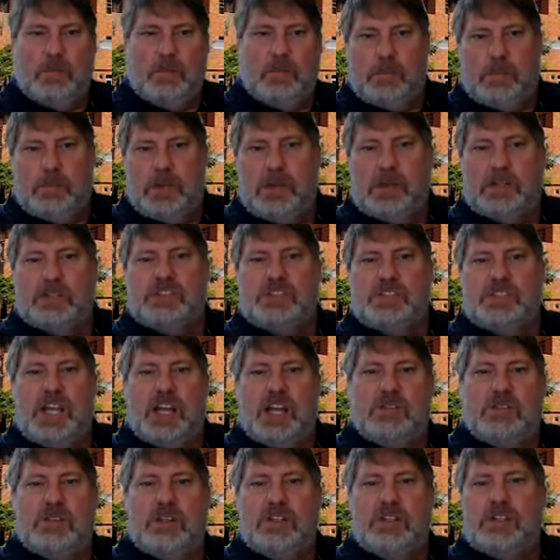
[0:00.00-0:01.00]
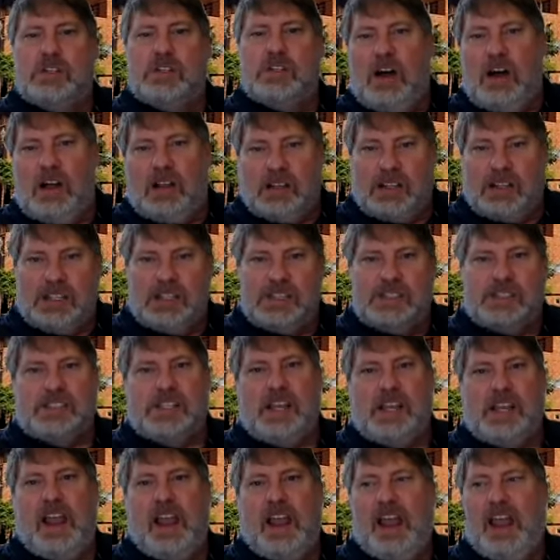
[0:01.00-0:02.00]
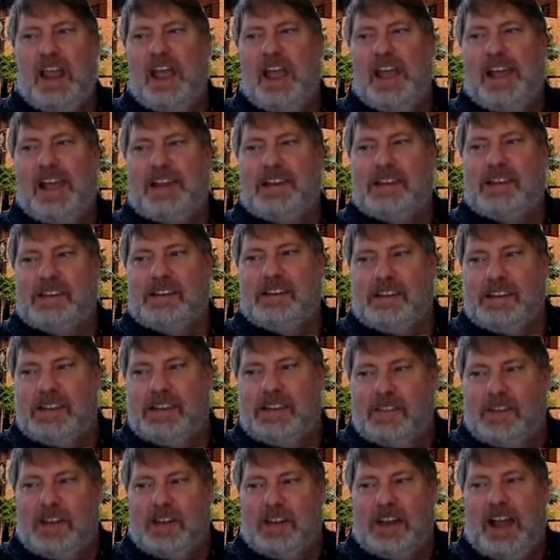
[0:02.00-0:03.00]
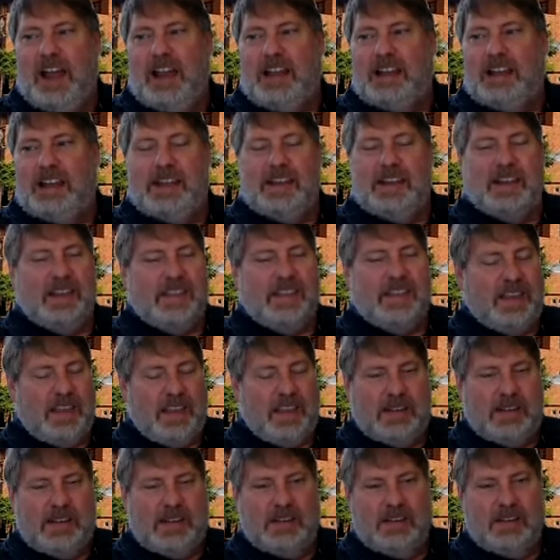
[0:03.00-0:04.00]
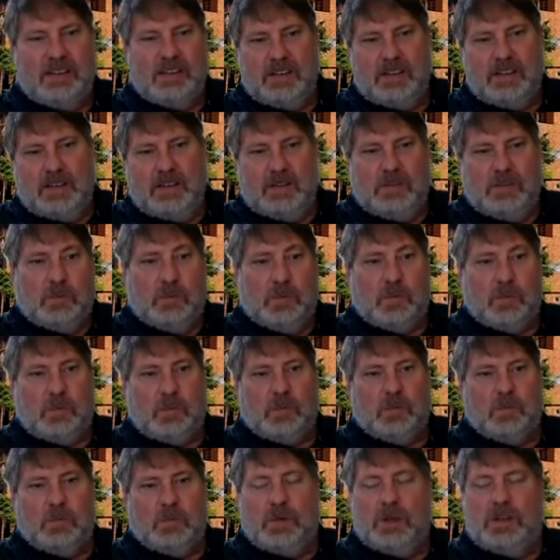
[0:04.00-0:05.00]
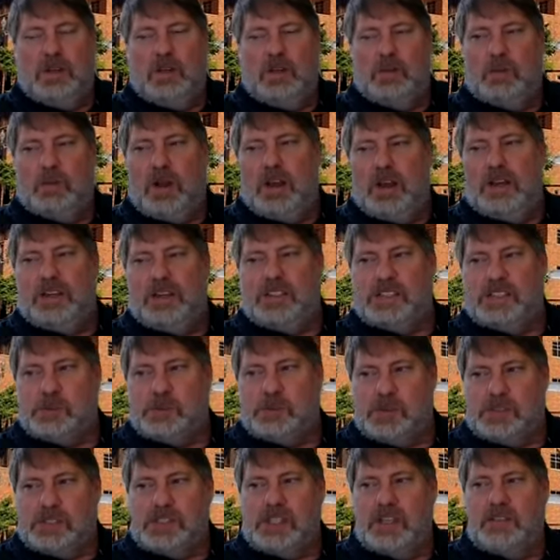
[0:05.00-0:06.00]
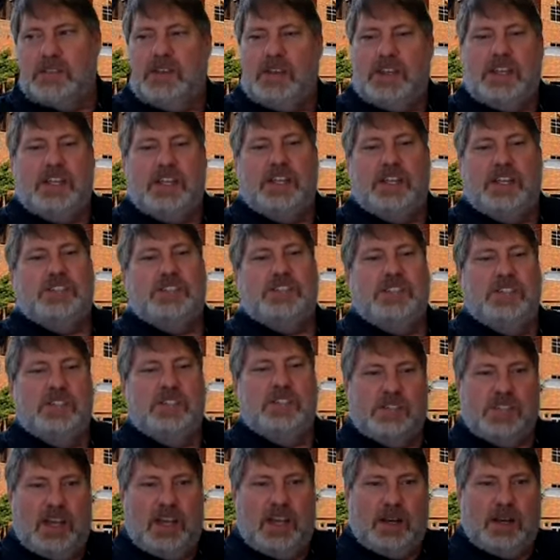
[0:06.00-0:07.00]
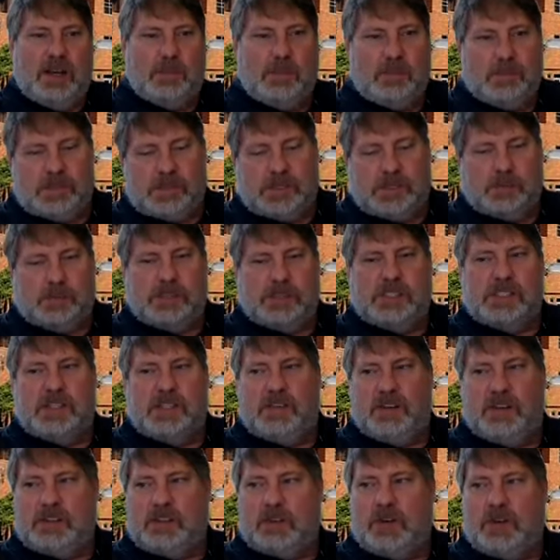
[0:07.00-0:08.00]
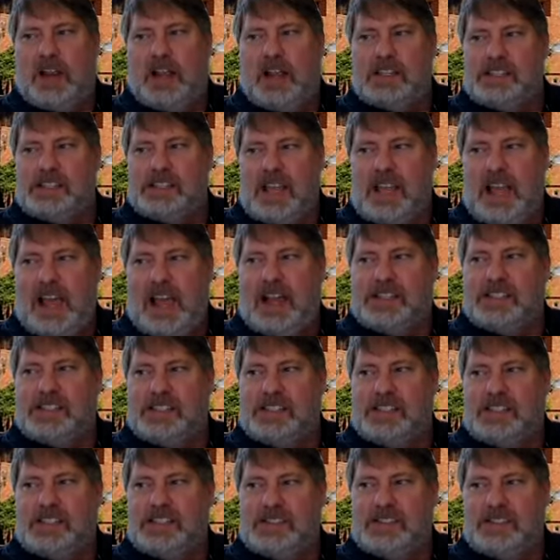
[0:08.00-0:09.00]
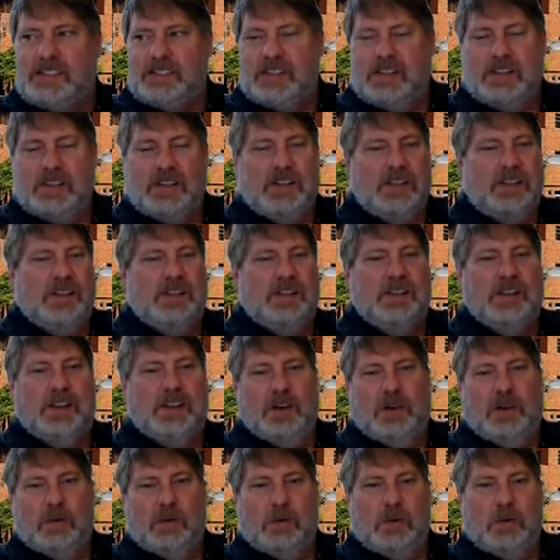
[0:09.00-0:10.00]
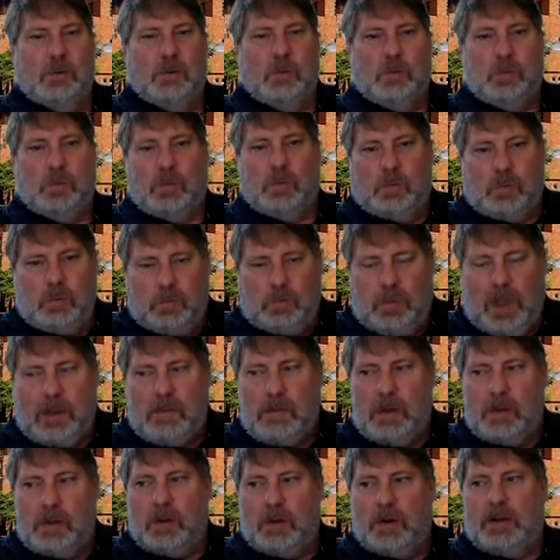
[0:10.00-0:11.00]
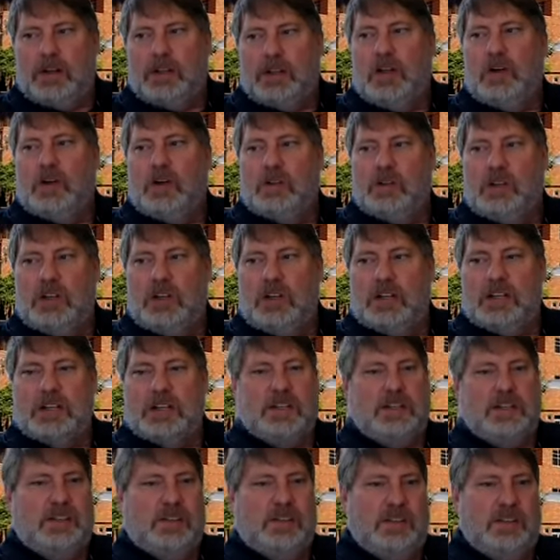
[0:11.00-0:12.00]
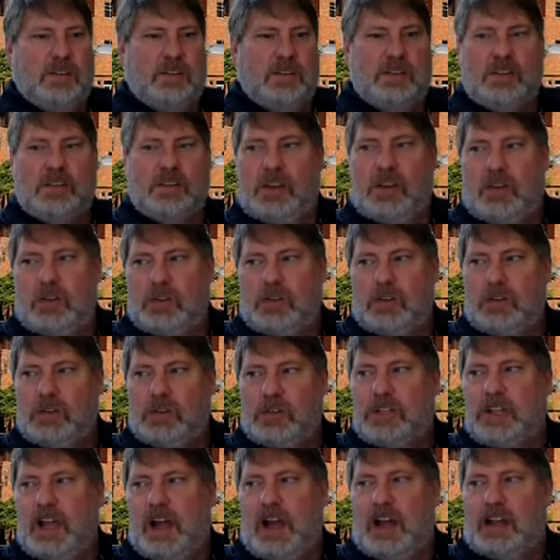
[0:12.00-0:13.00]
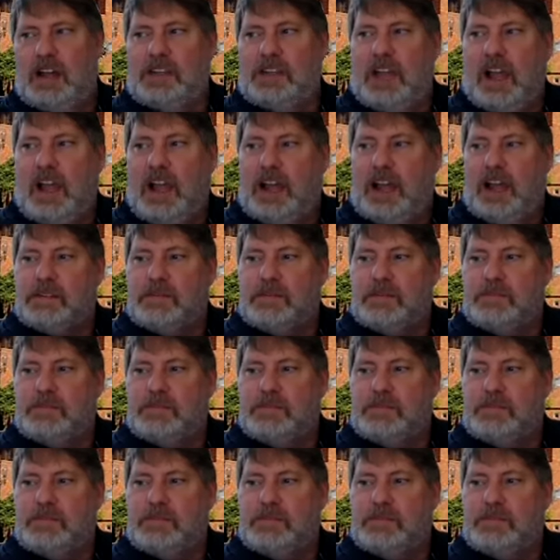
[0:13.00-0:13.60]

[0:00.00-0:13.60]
build general knowledge and give you an idea that when you run into specific issues on a specific transaction, maybe where to go look and, who to contact.